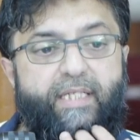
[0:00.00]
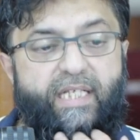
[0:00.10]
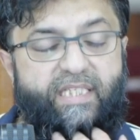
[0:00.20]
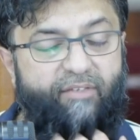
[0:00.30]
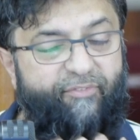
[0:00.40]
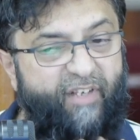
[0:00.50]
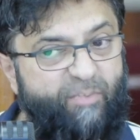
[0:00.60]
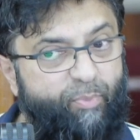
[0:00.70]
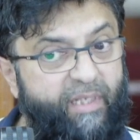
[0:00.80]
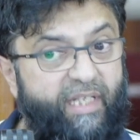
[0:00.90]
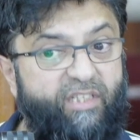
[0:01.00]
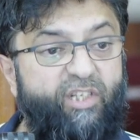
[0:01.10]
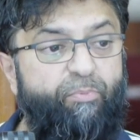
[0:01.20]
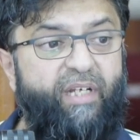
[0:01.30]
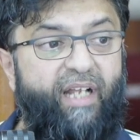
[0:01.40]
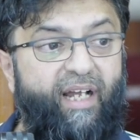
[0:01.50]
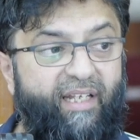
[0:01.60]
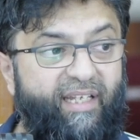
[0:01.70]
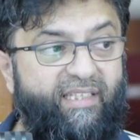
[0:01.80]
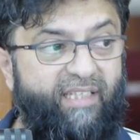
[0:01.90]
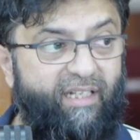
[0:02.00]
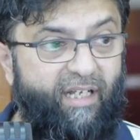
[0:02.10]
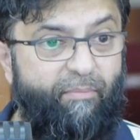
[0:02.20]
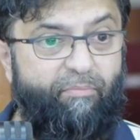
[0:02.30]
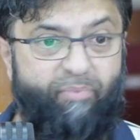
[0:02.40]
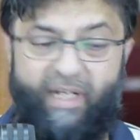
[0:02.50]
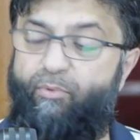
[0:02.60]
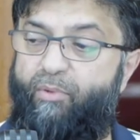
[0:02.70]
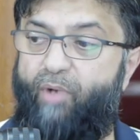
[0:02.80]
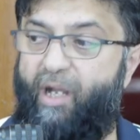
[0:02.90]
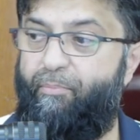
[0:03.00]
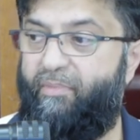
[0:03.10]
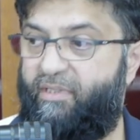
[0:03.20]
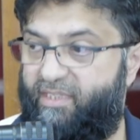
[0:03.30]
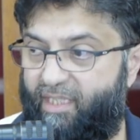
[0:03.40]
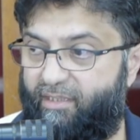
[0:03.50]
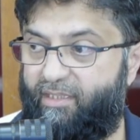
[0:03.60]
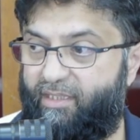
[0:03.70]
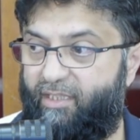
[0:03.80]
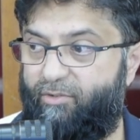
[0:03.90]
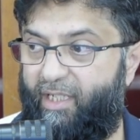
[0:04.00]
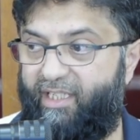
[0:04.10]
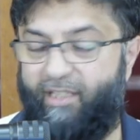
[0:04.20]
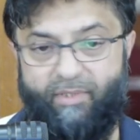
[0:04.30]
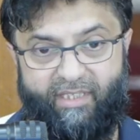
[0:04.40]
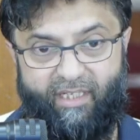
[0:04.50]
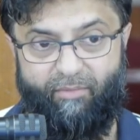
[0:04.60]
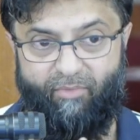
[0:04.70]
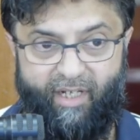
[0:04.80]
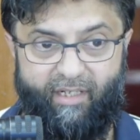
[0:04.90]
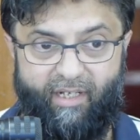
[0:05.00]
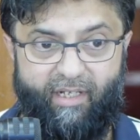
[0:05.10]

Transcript: It's the first prayer that Jibril alayhi salam prayed with Muhammad sallallahu alayhi wasallam, right?